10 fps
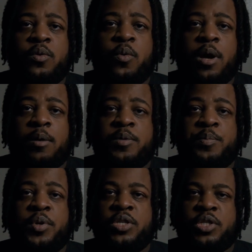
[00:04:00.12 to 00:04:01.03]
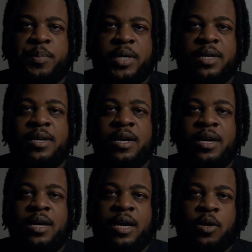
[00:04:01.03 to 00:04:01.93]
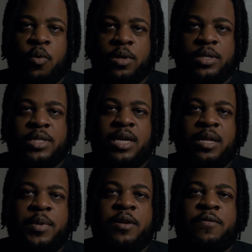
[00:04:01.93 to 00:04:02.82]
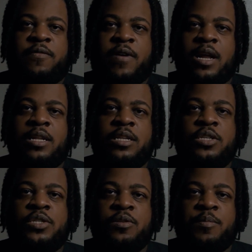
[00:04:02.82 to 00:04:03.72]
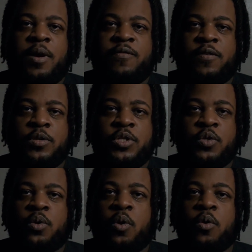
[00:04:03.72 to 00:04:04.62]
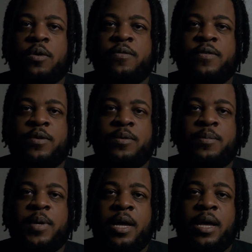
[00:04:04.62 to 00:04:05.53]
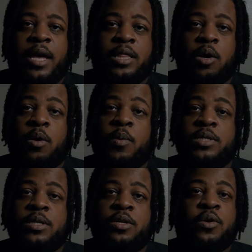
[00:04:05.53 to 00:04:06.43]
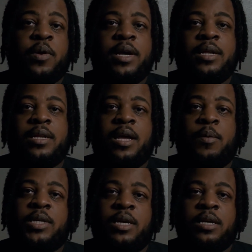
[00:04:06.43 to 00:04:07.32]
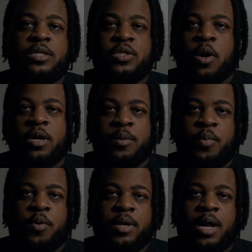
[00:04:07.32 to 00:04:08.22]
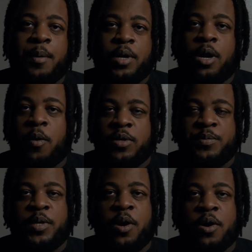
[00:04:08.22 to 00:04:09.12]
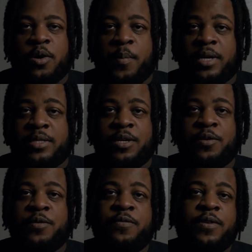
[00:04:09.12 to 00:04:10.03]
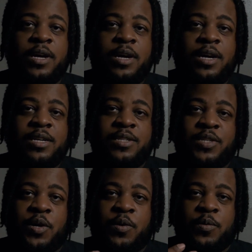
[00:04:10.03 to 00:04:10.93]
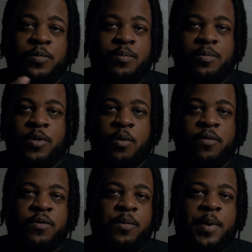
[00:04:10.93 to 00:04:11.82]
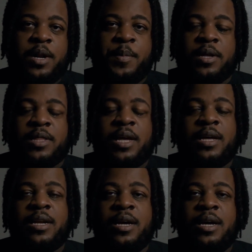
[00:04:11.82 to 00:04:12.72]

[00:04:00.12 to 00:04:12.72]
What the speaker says: who helped push me in order to get me to finally shoot my first short horror film. And though it wasn't great, it was a good starting point. I'm going to always be hard on myself, so no one feel bad about that.